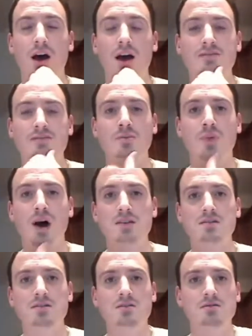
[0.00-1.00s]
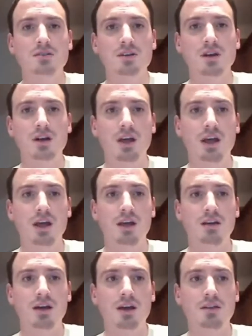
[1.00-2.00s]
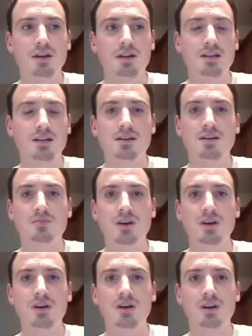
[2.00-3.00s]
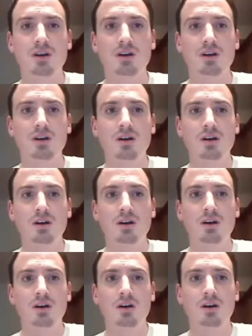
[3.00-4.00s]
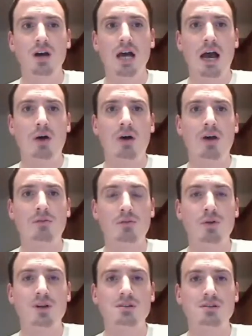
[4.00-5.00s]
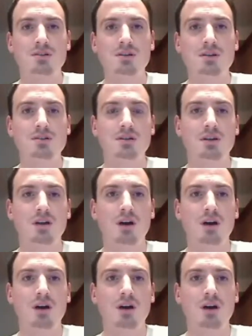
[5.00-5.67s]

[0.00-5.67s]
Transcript: I feel positive, and I think that's going to be how I am for the rest of the season.